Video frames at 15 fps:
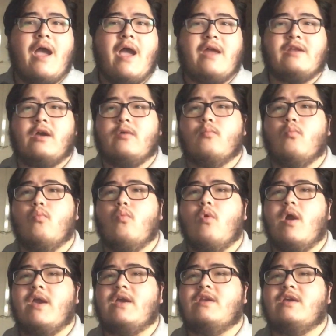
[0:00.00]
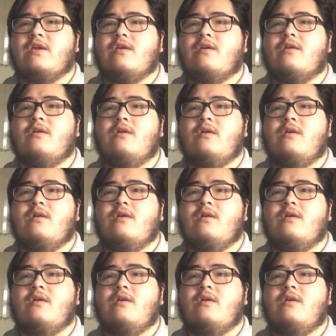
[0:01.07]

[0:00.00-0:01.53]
and I'm waiting,